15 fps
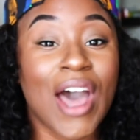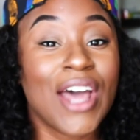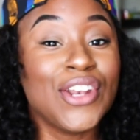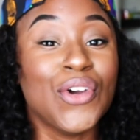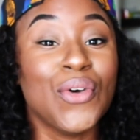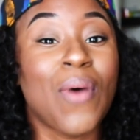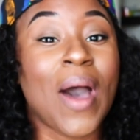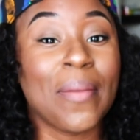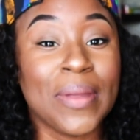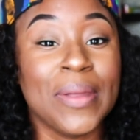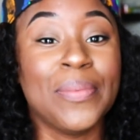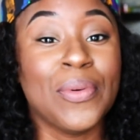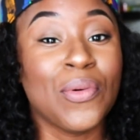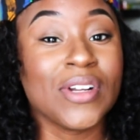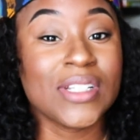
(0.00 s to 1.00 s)
I knew why
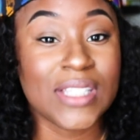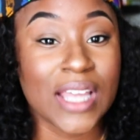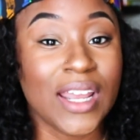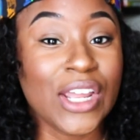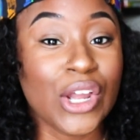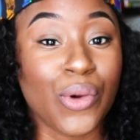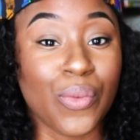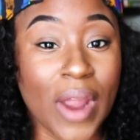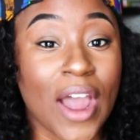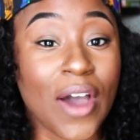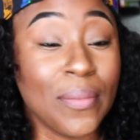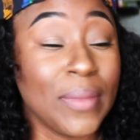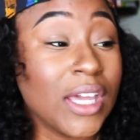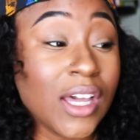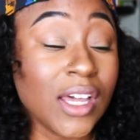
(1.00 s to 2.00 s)
people were standing
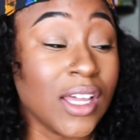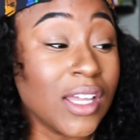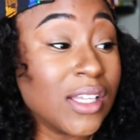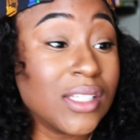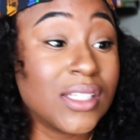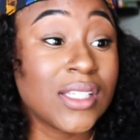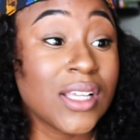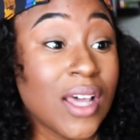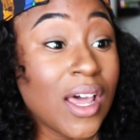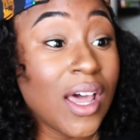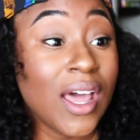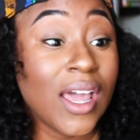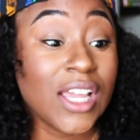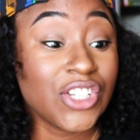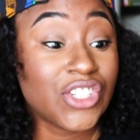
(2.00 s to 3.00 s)
around, because
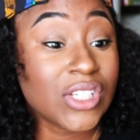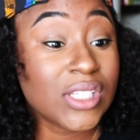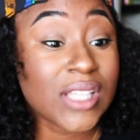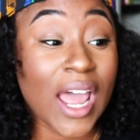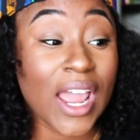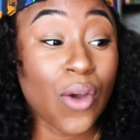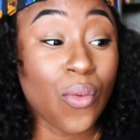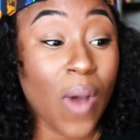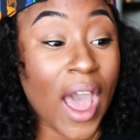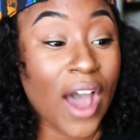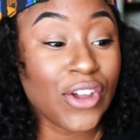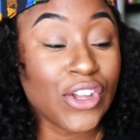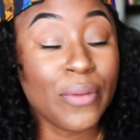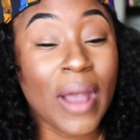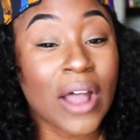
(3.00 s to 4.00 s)
it's just like,
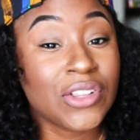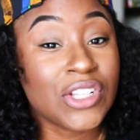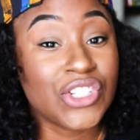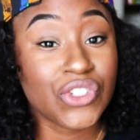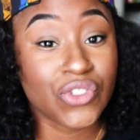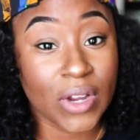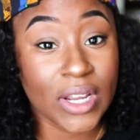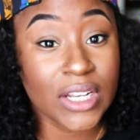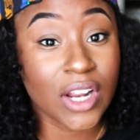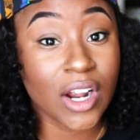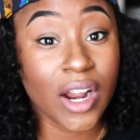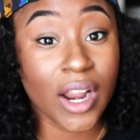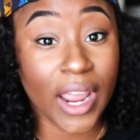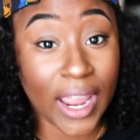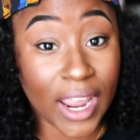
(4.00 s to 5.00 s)
wow, you're about to straighten
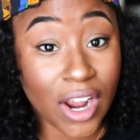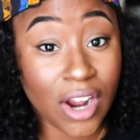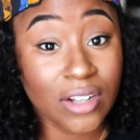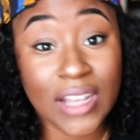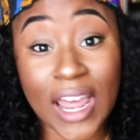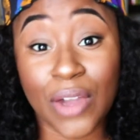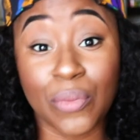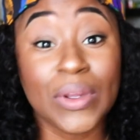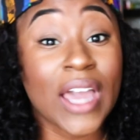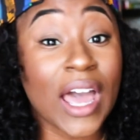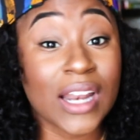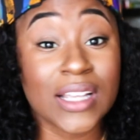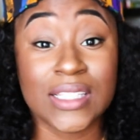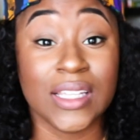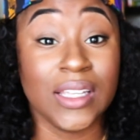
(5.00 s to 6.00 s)
her hair? Like, we
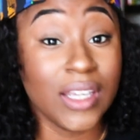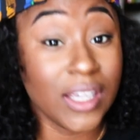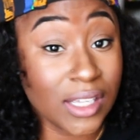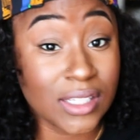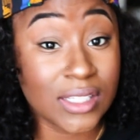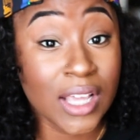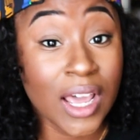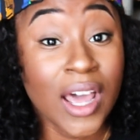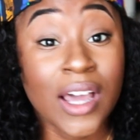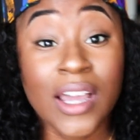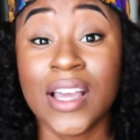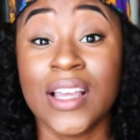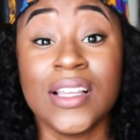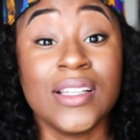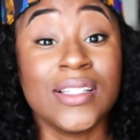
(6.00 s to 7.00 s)
gotta see this.
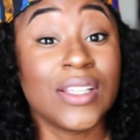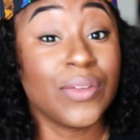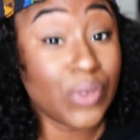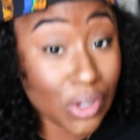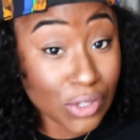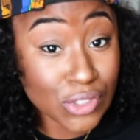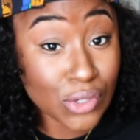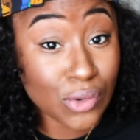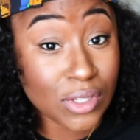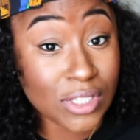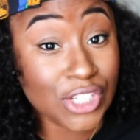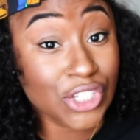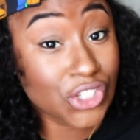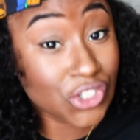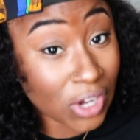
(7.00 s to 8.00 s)
Because if your tools
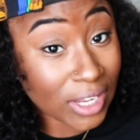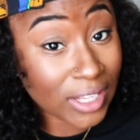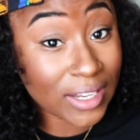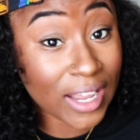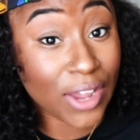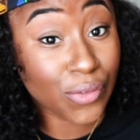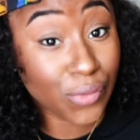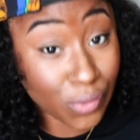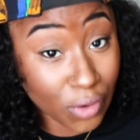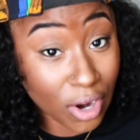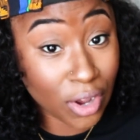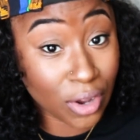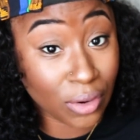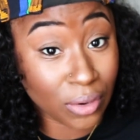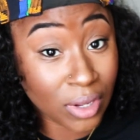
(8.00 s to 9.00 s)
could straighten that
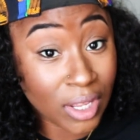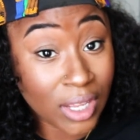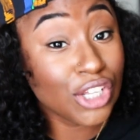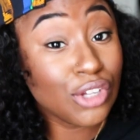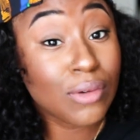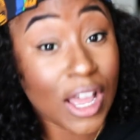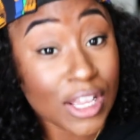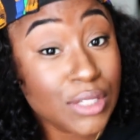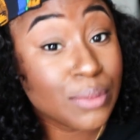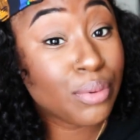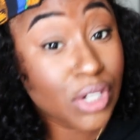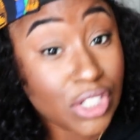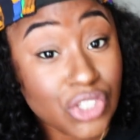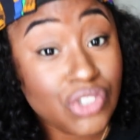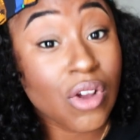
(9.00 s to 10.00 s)
fro, then you got some
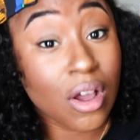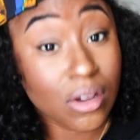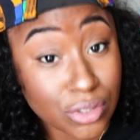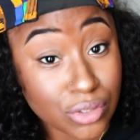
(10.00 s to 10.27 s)
pretty strong